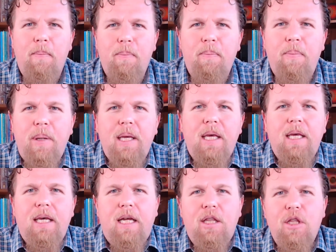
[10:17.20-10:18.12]

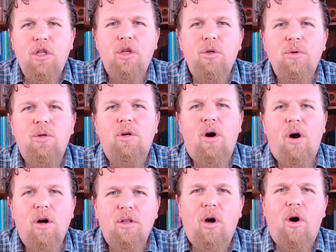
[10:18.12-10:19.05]
being a new
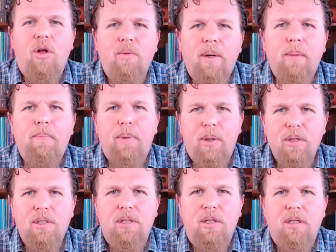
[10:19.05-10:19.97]
God honoring
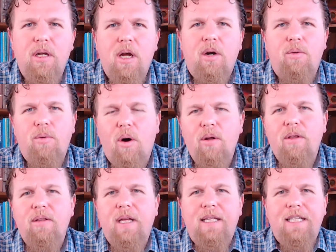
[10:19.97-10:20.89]
person rather
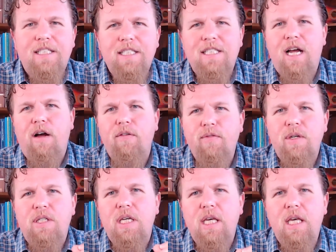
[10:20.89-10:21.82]
than a
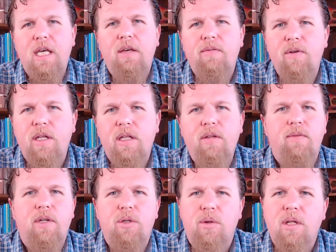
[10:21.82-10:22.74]
selfish, evil
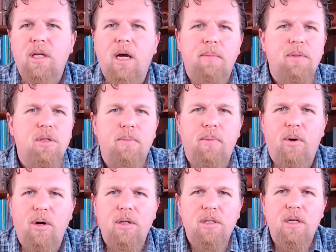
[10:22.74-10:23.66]
individual, comes to
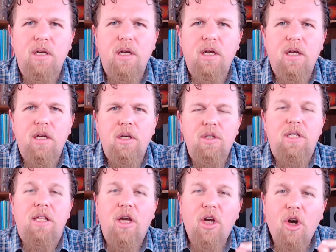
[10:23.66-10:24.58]
pass. You
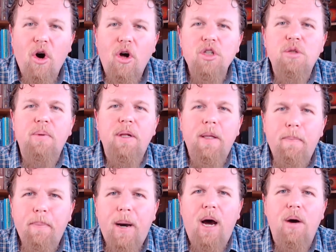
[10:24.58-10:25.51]
see, the gospel
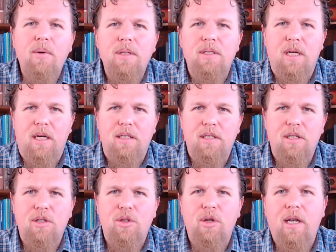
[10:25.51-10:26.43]
empowers us
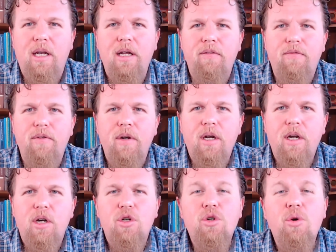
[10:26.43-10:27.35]
to live
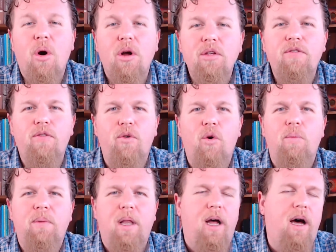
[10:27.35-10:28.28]

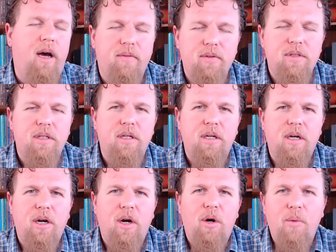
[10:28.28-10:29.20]
transformed lives.
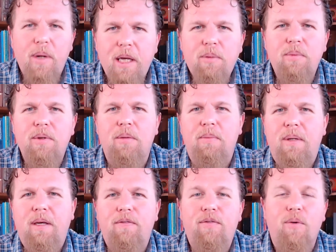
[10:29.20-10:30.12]
Read with
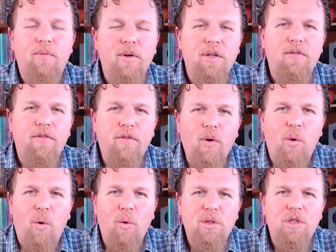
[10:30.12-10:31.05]
me from verse
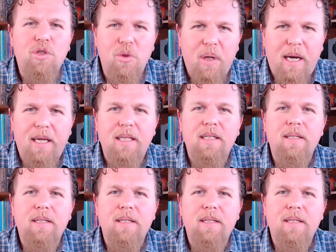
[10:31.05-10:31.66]
4 to 8.